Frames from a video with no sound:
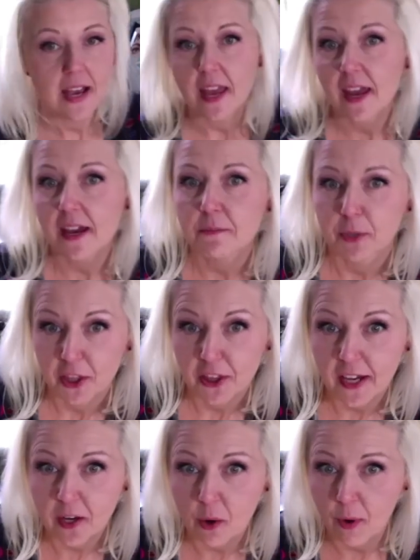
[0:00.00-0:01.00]
And put
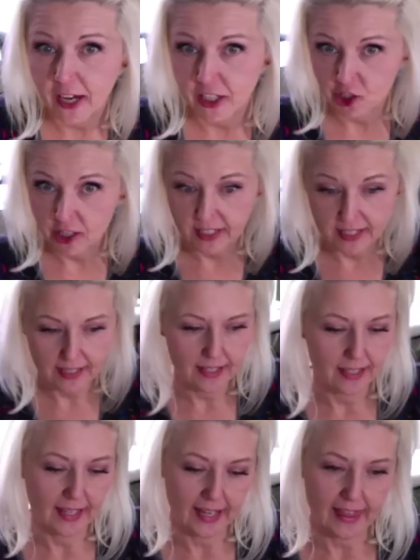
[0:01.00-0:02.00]
that away just
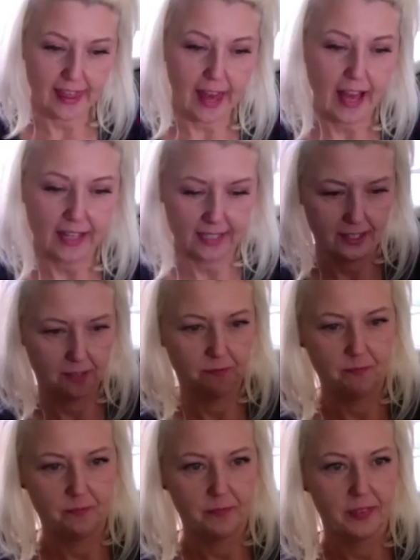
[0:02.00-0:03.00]
like that.
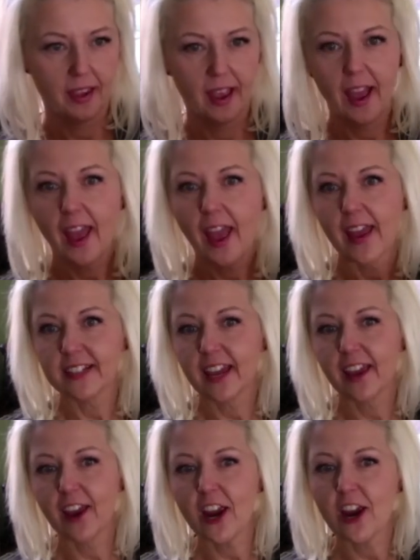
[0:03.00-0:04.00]
And
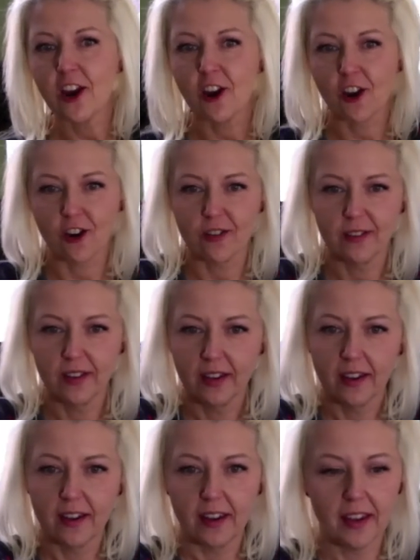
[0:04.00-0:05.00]
here
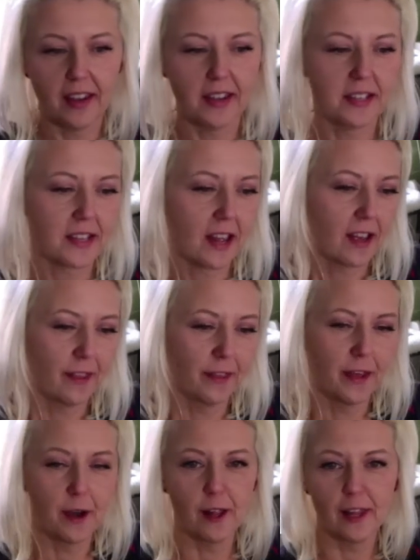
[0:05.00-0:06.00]
is
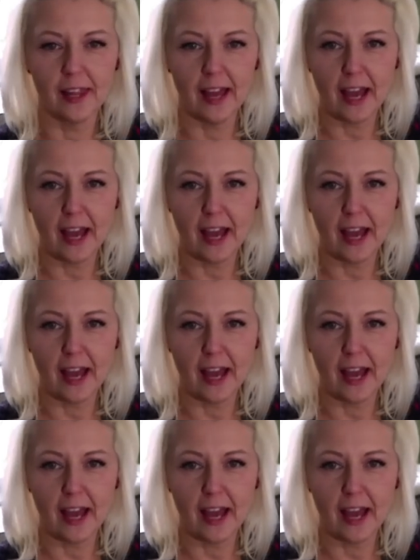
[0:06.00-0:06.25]
the